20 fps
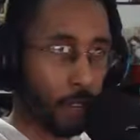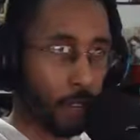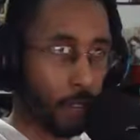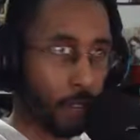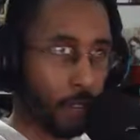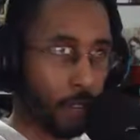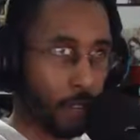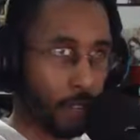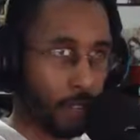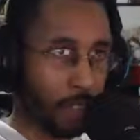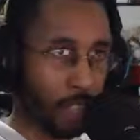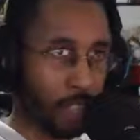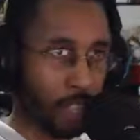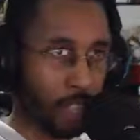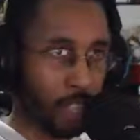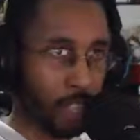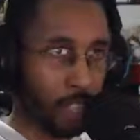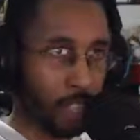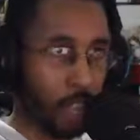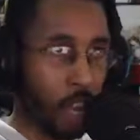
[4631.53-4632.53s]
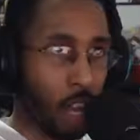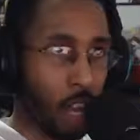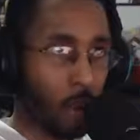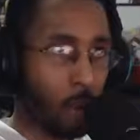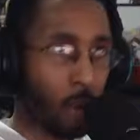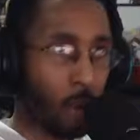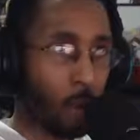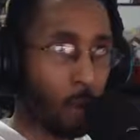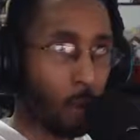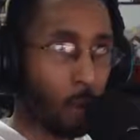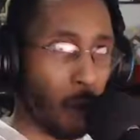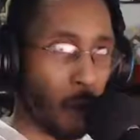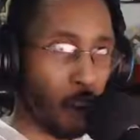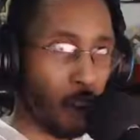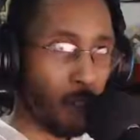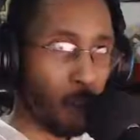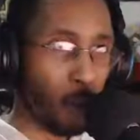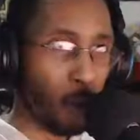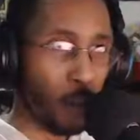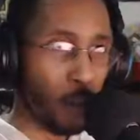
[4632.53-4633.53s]
they had some. Well, part
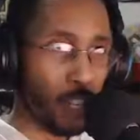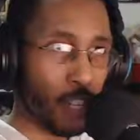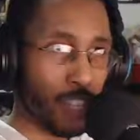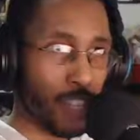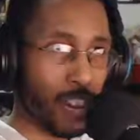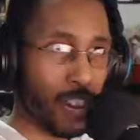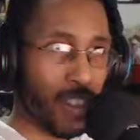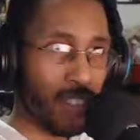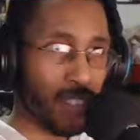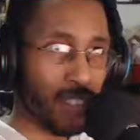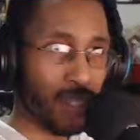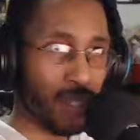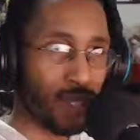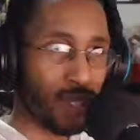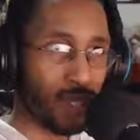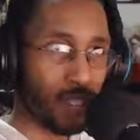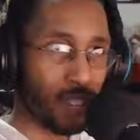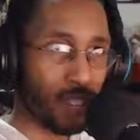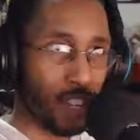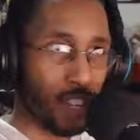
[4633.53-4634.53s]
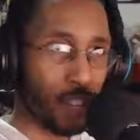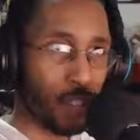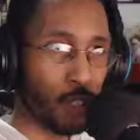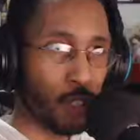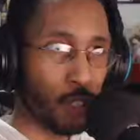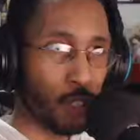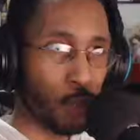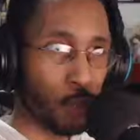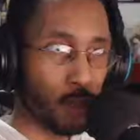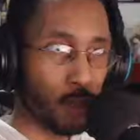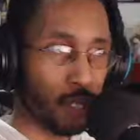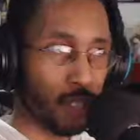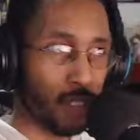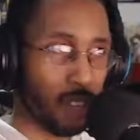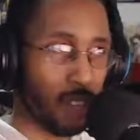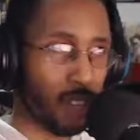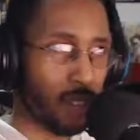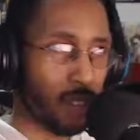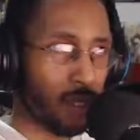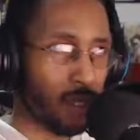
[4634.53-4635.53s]
of Pony Canyon's issue was,
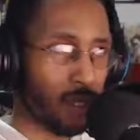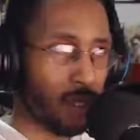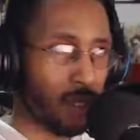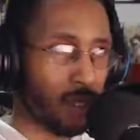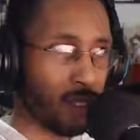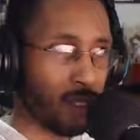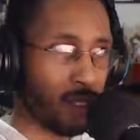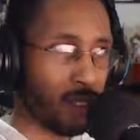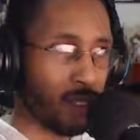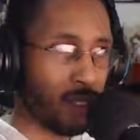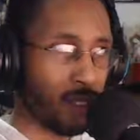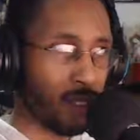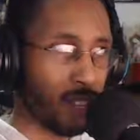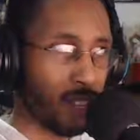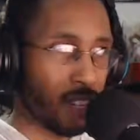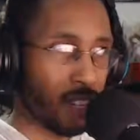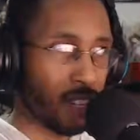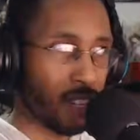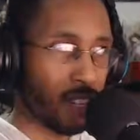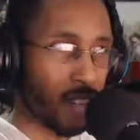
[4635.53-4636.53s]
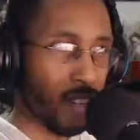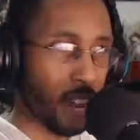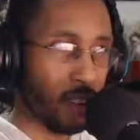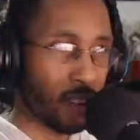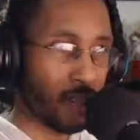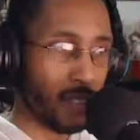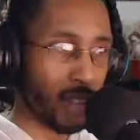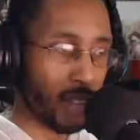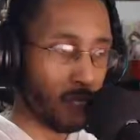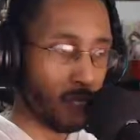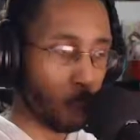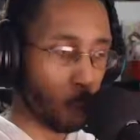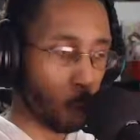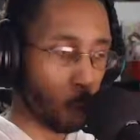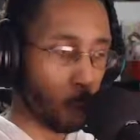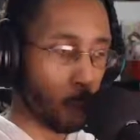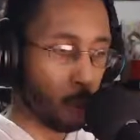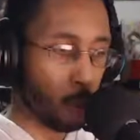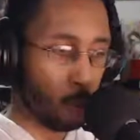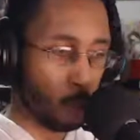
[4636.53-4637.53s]
like, they didn't have titles
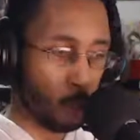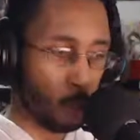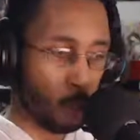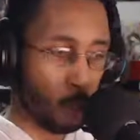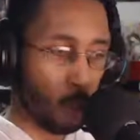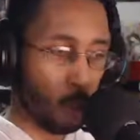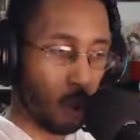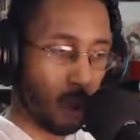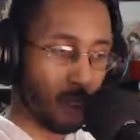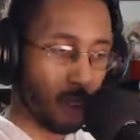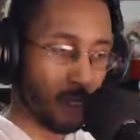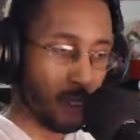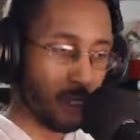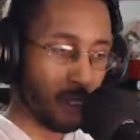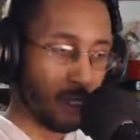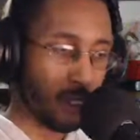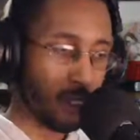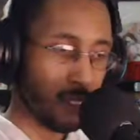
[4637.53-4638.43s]
people really wanted.